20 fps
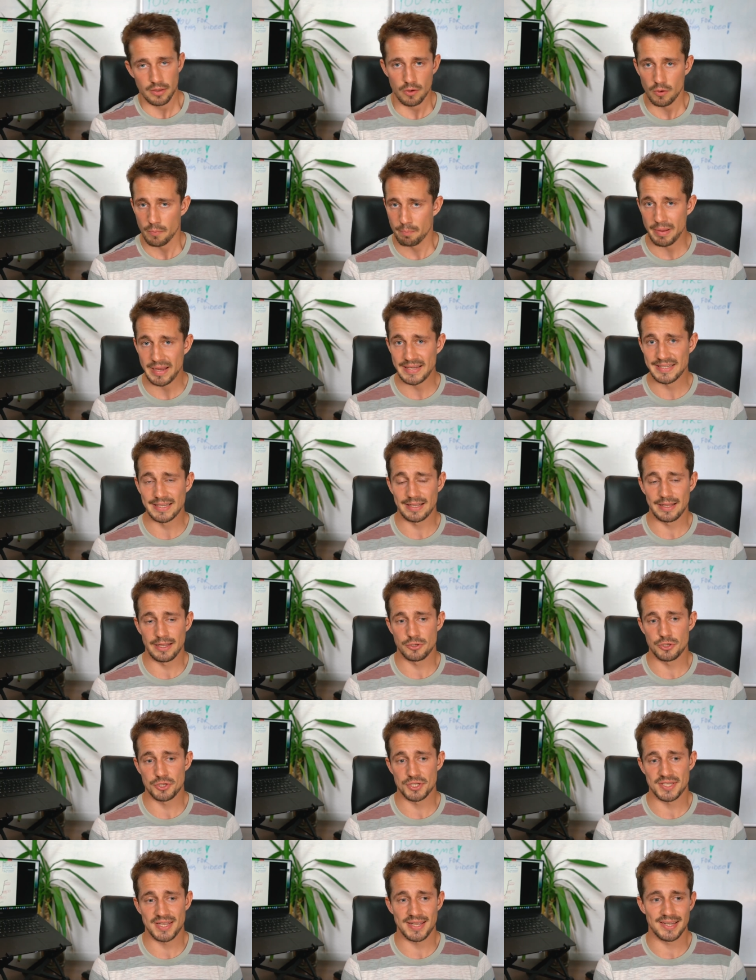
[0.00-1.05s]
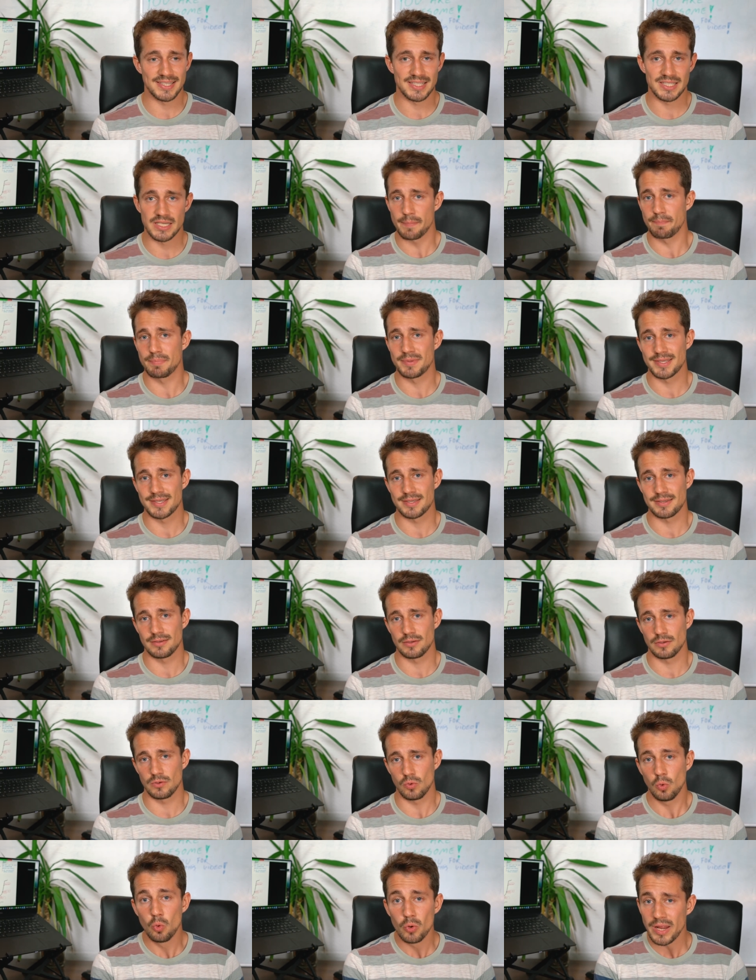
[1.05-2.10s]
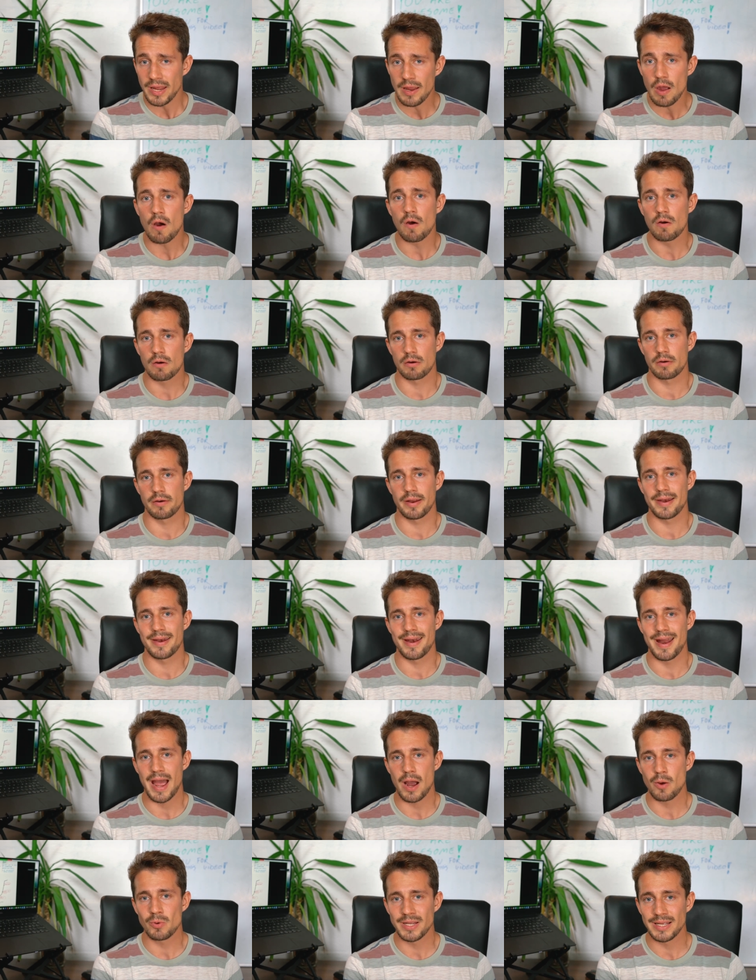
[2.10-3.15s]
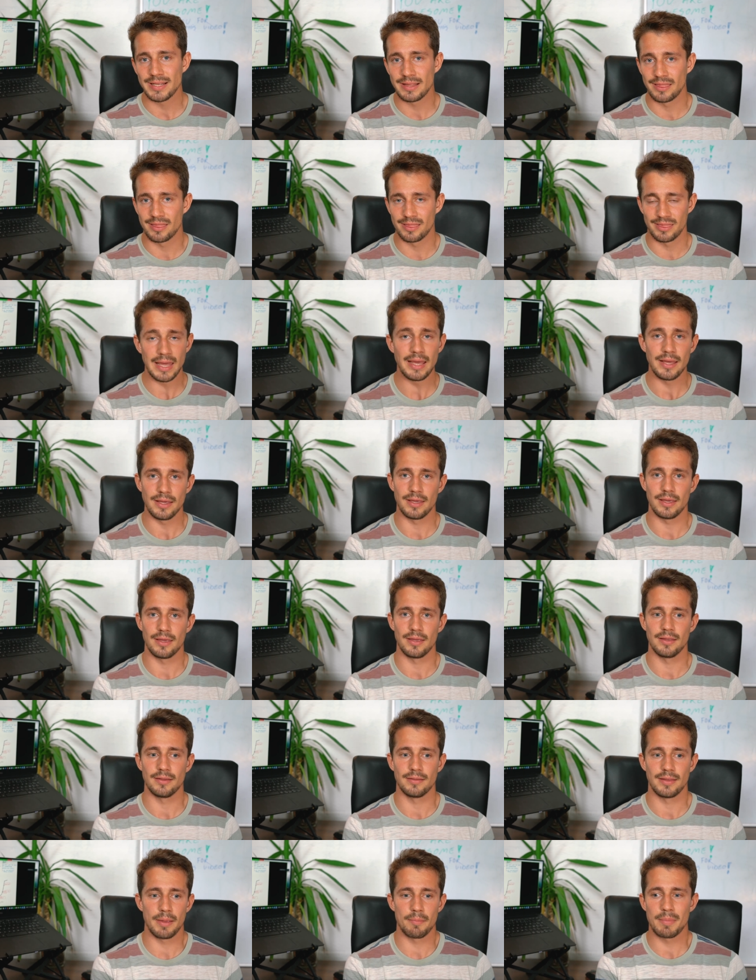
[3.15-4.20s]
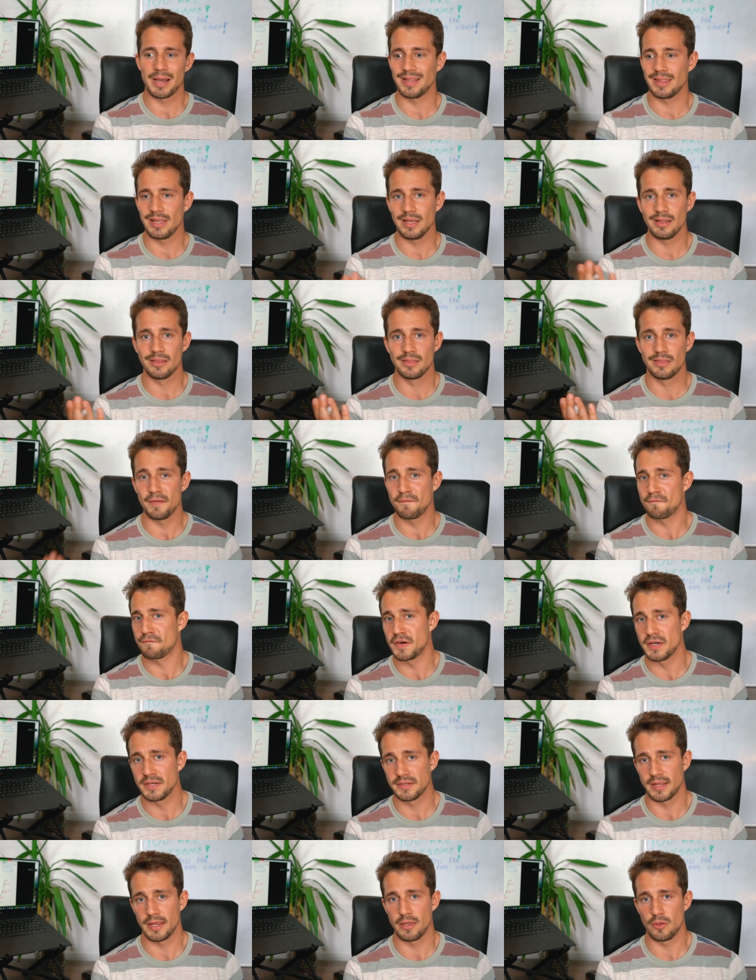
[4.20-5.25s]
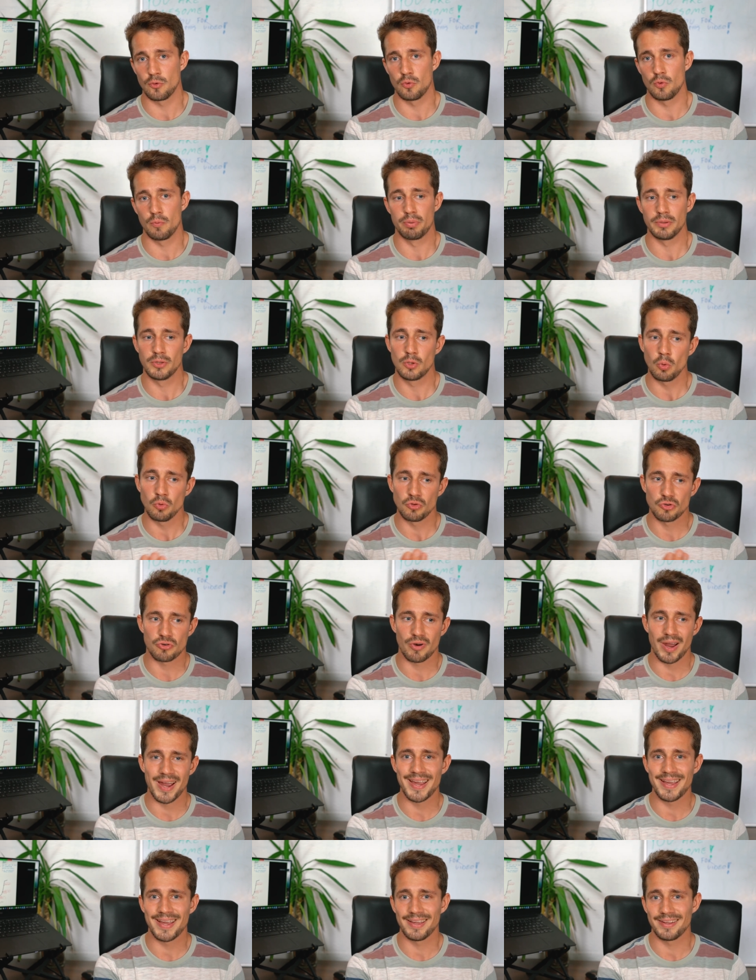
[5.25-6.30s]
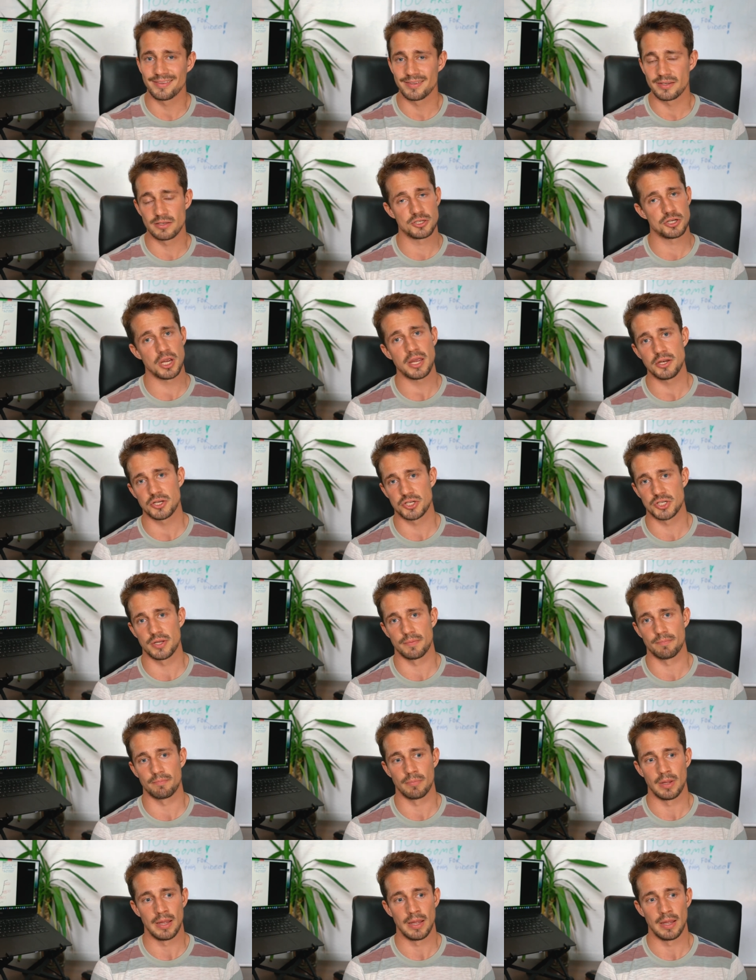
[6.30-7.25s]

you know, basically just accept who they are and how they think. They might think different than you, but don't try to change them.